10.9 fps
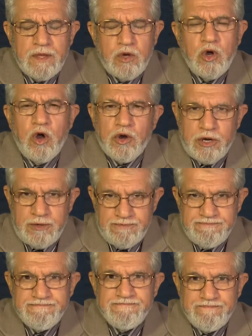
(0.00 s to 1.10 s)
car.
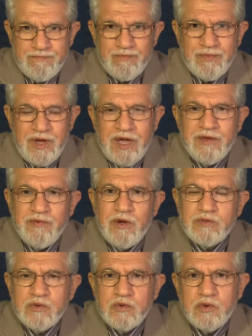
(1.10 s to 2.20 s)
I
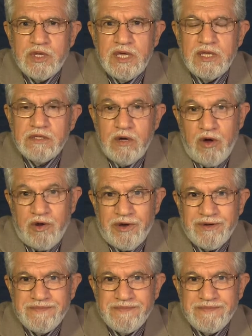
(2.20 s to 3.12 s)
want to create car.